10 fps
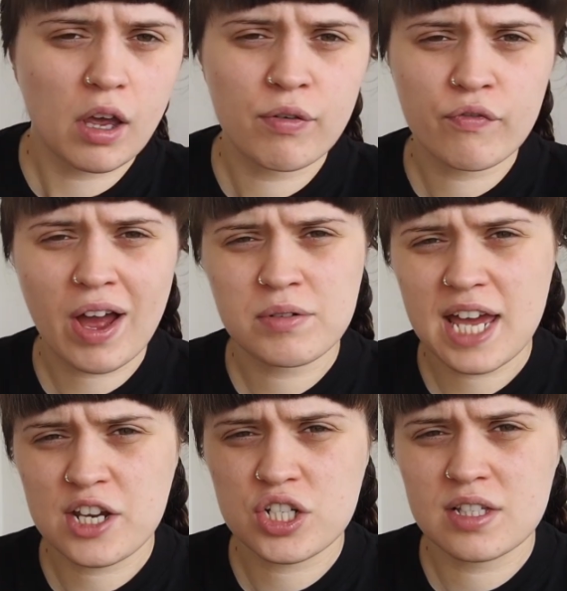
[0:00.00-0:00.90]
so for
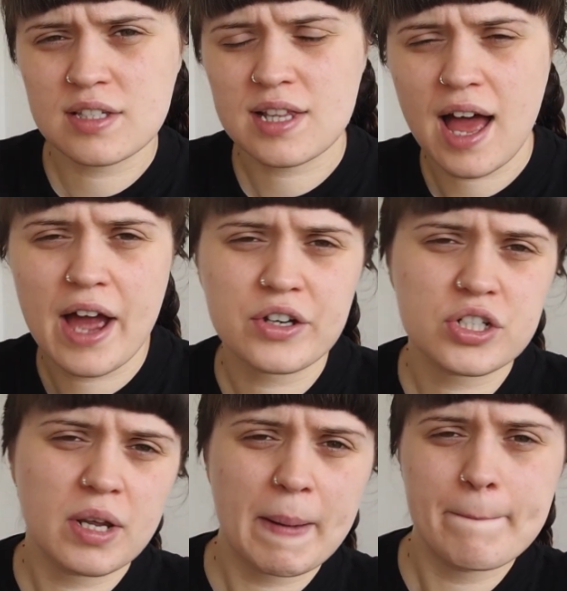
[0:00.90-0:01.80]
foundation
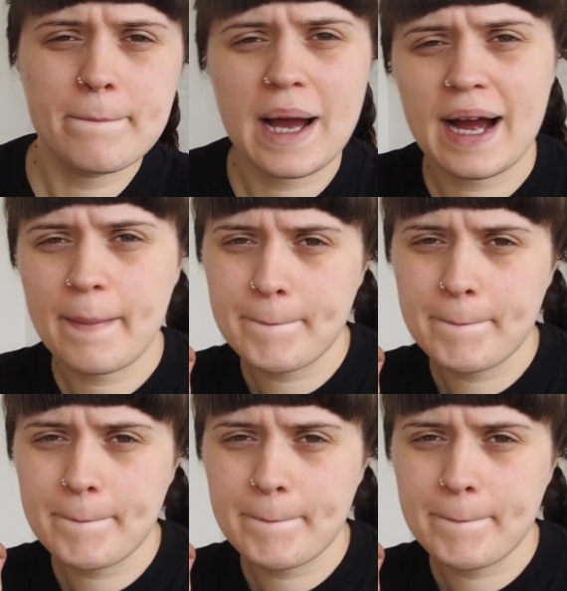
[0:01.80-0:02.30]
slash matte